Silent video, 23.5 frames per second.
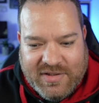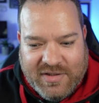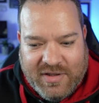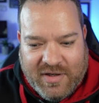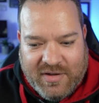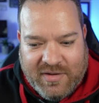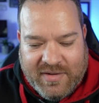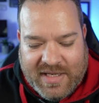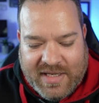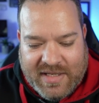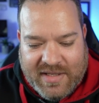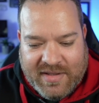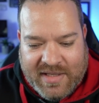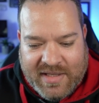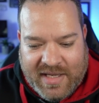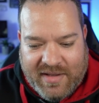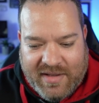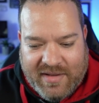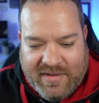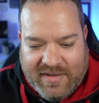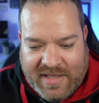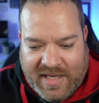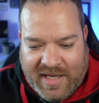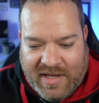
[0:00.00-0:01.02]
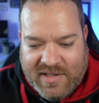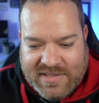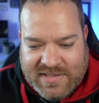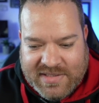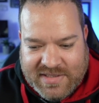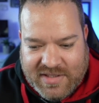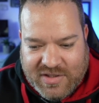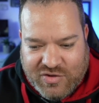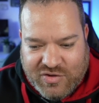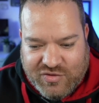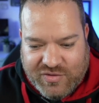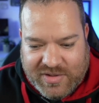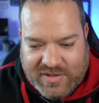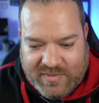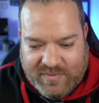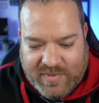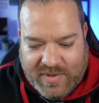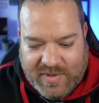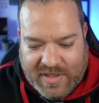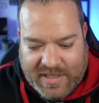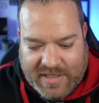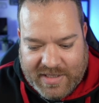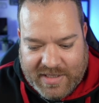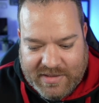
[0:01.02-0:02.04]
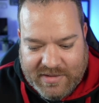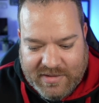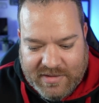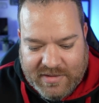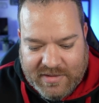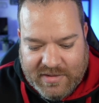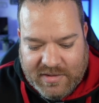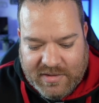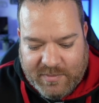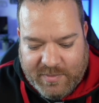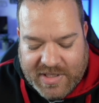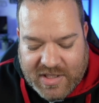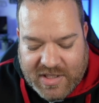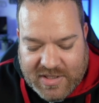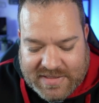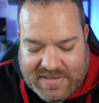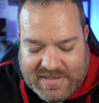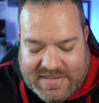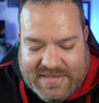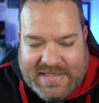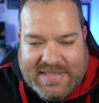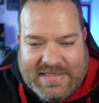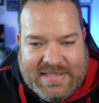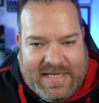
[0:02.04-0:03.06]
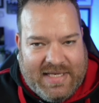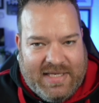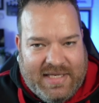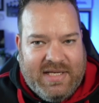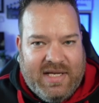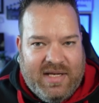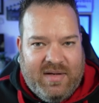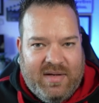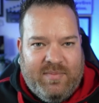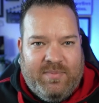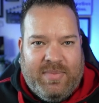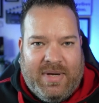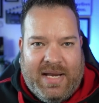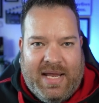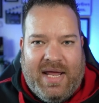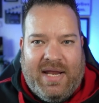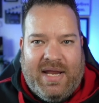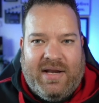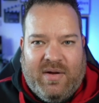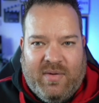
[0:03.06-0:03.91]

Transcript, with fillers: You know, that is the dream, really, because it's a 10-year plan.